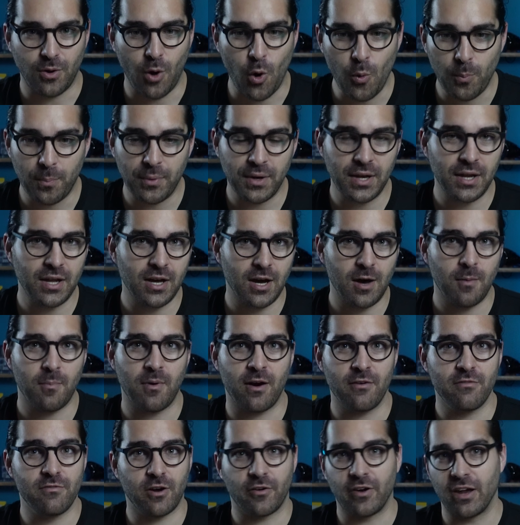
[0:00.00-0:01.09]
opening up a
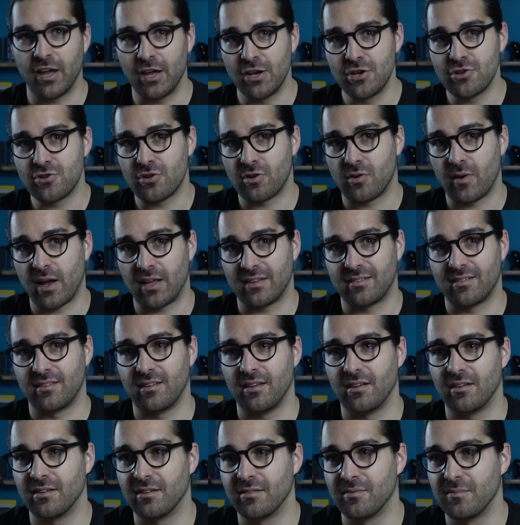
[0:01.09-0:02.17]
very
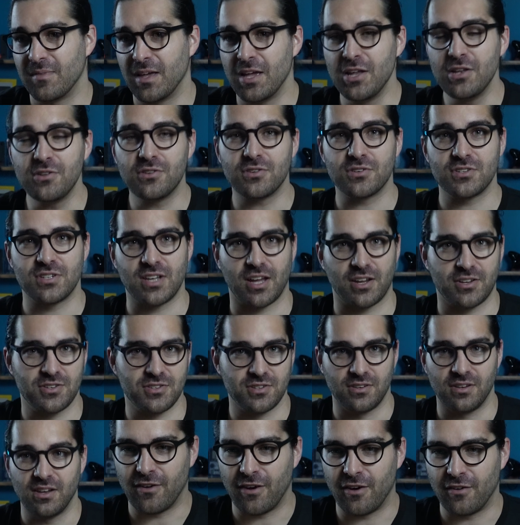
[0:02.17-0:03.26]
interesting
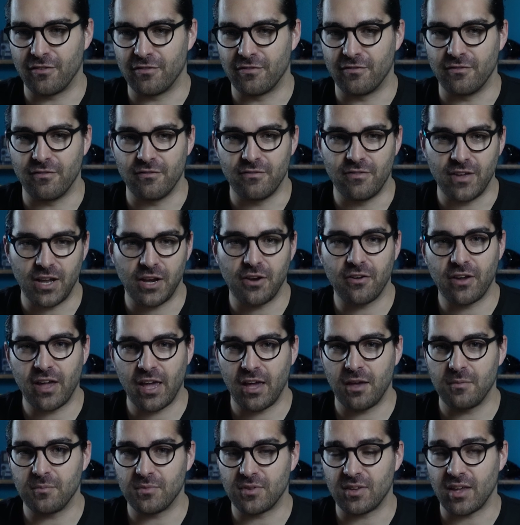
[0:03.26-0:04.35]
intersection of video
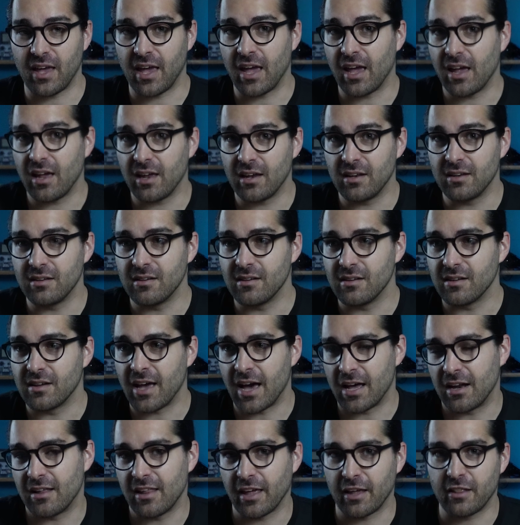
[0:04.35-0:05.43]
games and
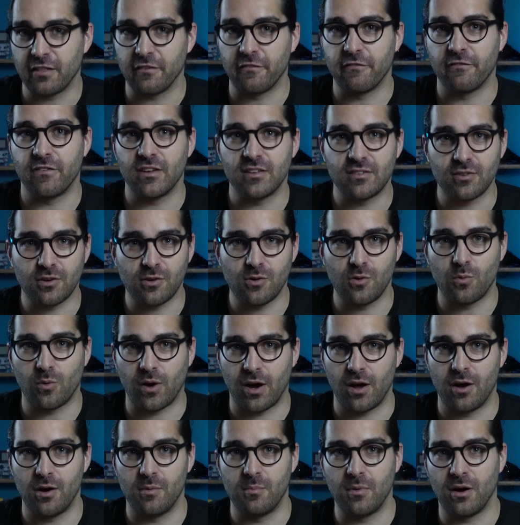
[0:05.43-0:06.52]
kind of like the physical
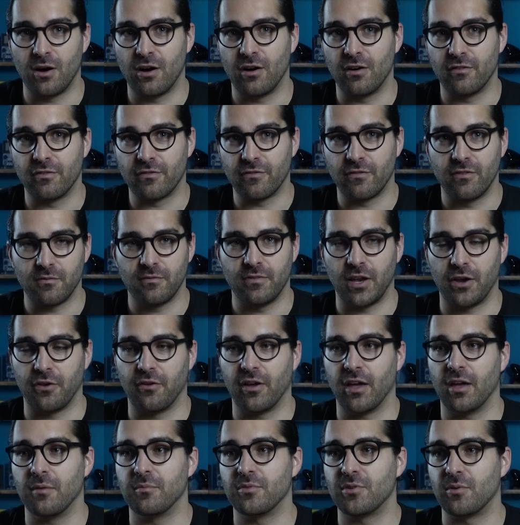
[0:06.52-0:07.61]
realm of video
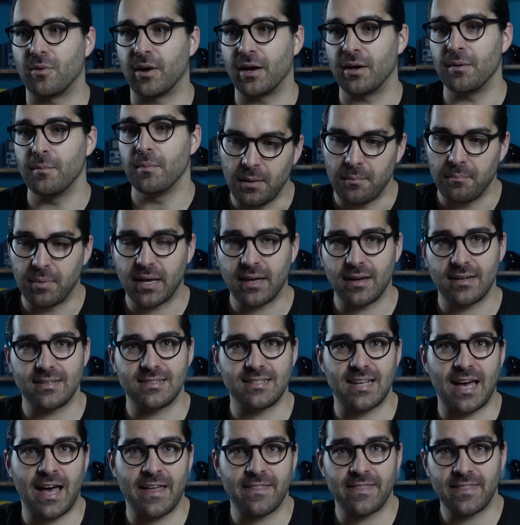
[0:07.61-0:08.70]
games, right? Because
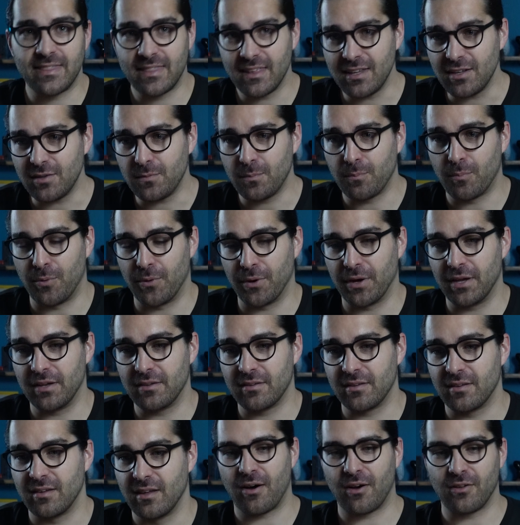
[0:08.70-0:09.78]
at this
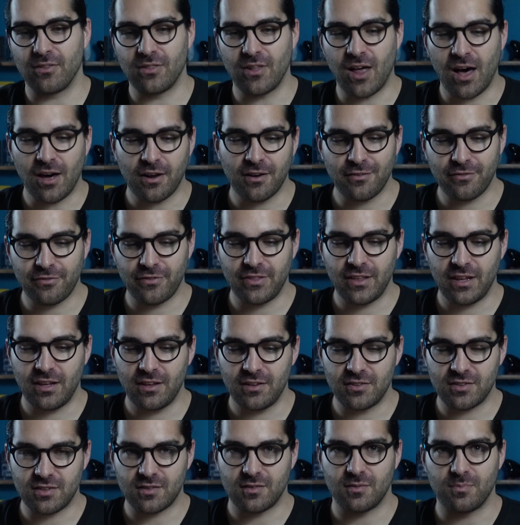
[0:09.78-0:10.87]
point, a lot of
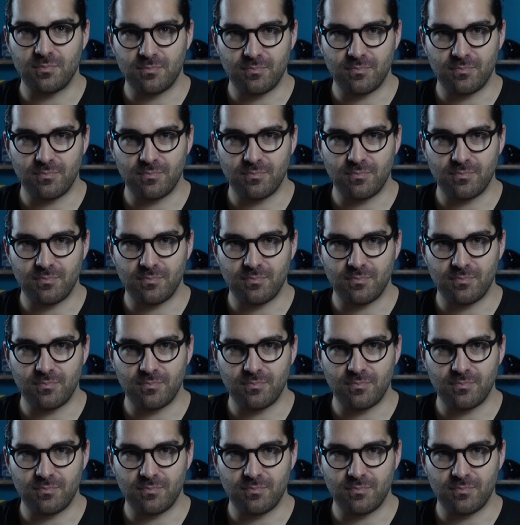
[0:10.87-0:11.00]
these